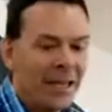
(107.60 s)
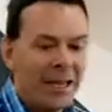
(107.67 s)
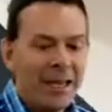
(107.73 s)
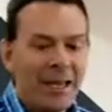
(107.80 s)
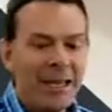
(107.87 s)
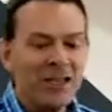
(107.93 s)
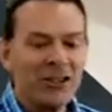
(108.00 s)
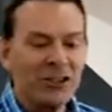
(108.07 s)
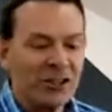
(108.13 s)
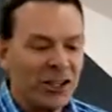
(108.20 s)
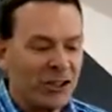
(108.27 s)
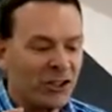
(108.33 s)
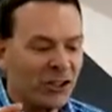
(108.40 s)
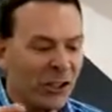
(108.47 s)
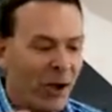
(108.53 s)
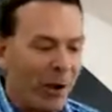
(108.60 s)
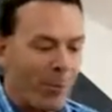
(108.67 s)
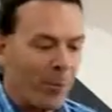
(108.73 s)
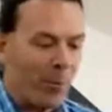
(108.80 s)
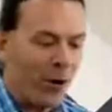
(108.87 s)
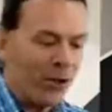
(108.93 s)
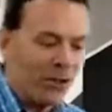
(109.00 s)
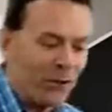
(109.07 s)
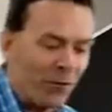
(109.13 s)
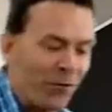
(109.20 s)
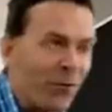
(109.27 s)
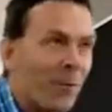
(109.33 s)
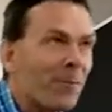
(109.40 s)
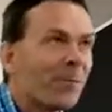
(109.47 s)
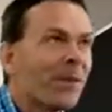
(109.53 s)
it's so
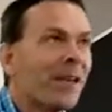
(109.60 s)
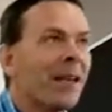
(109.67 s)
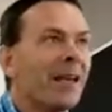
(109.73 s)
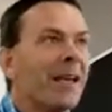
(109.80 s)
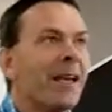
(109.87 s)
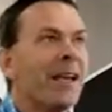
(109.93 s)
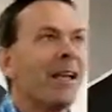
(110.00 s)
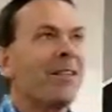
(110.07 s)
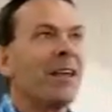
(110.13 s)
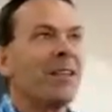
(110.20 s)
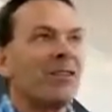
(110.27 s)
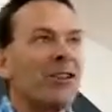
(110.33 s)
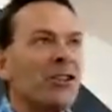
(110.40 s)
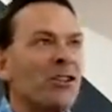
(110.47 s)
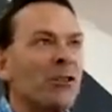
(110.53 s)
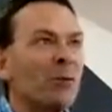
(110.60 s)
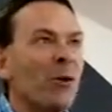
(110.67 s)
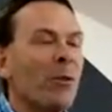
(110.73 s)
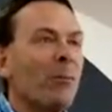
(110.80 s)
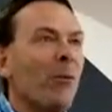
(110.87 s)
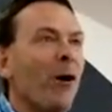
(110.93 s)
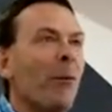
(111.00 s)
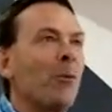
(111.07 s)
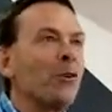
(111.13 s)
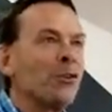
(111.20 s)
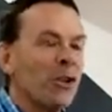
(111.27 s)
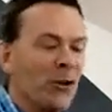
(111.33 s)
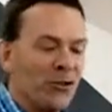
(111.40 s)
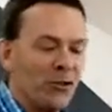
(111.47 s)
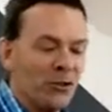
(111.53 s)
impressive that this is what the Bible
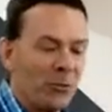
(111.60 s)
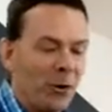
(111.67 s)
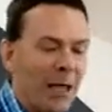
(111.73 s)
tells us what